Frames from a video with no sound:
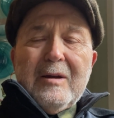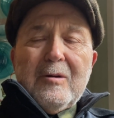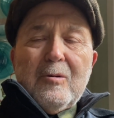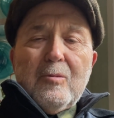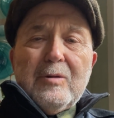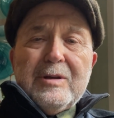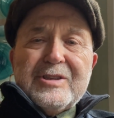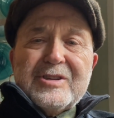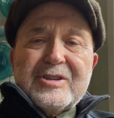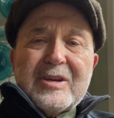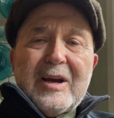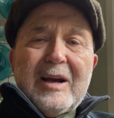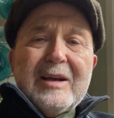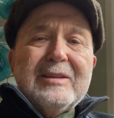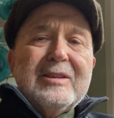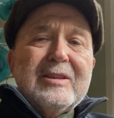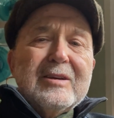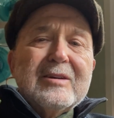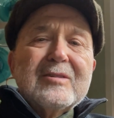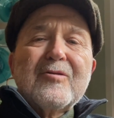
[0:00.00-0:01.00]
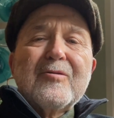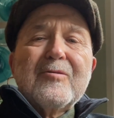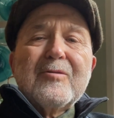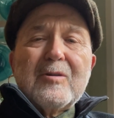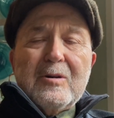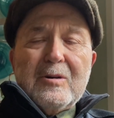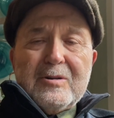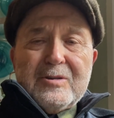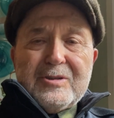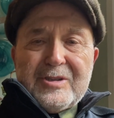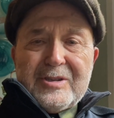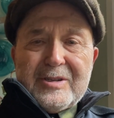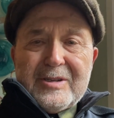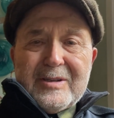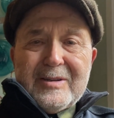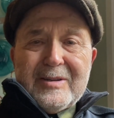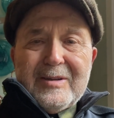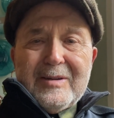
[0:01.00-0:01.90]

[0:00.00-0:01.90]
recite this verse